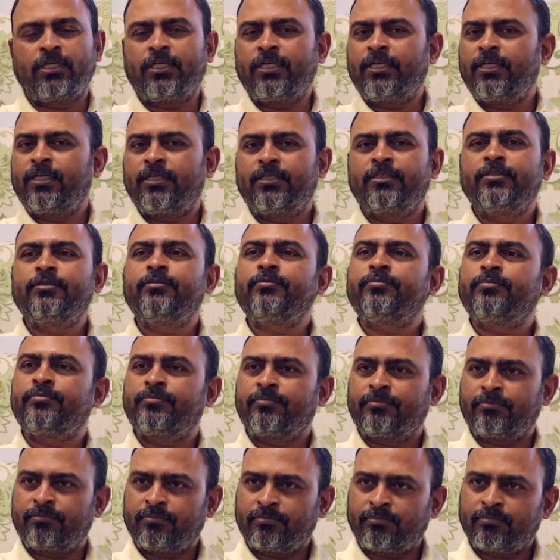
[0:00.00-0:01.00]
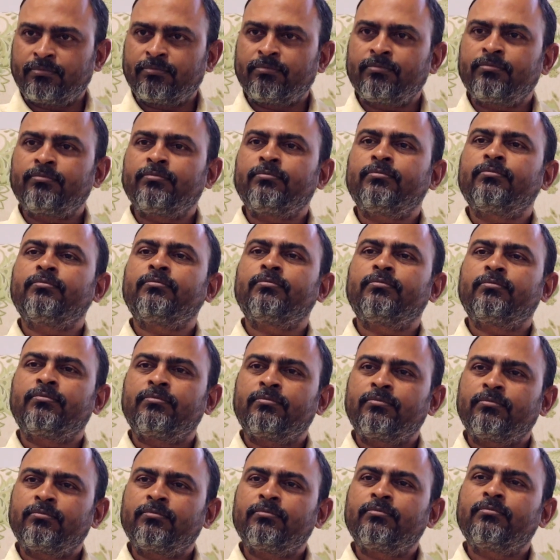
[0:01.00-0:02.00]
has economic consequences,
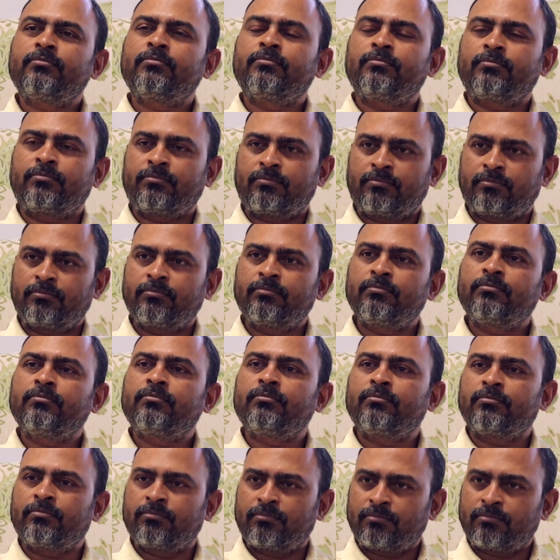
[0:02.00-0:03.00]
has social, psychological